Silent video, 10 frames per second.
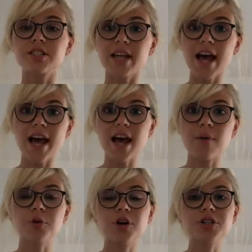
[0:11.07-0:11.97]
Today
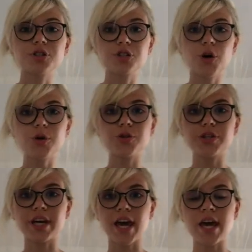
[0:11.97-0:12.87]
I'm going to show you
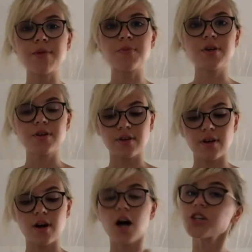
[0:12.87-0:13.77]
the game
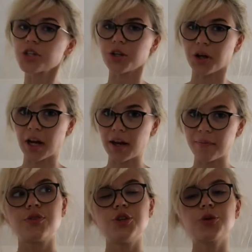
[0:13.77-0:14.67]
Arschlöchle.
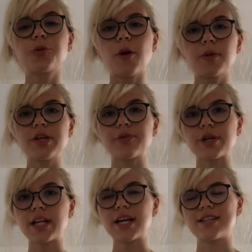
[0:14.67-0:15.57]
You'll probably
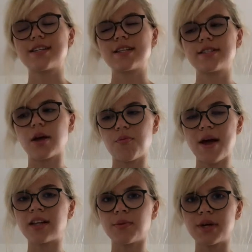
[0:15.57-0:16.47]
realize that some
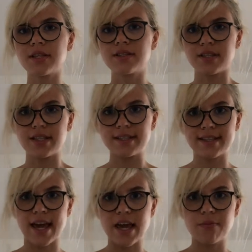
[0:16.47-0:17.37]
elements in these
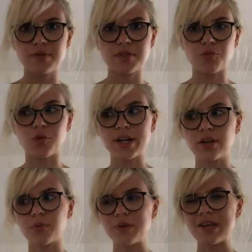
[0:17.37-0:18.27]
games
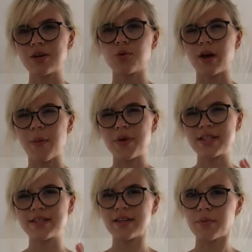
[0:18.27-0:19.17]
will be a
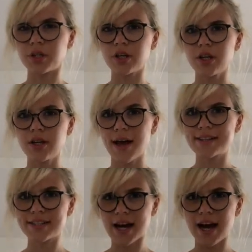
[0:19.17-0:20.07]
bit similar
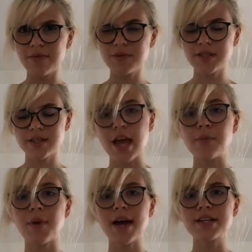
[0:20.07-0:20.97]
at times.
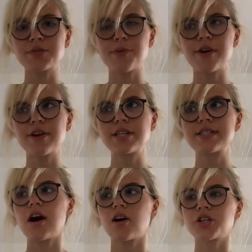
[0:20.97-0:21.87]
In my
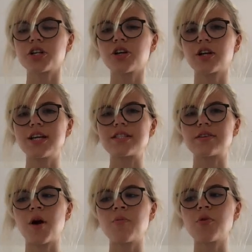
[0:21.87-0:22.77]
experience, Arschlöchle
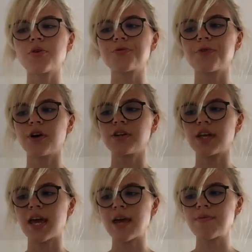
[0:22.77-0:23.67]
is a more fun
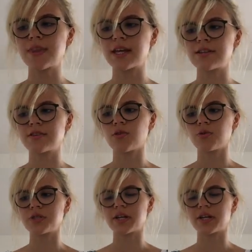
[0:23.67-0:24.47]
game that goes